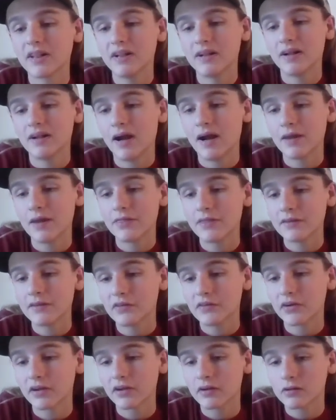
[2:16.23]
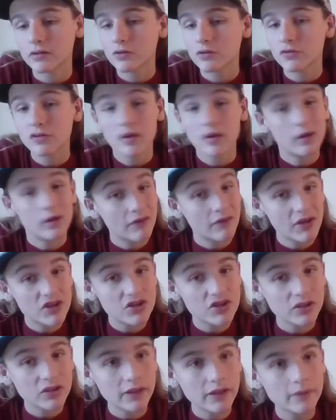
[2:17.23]
I think they're going to lose
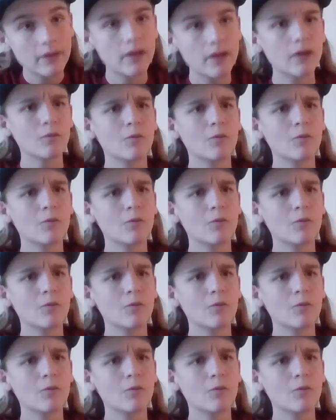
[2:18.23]
eventually.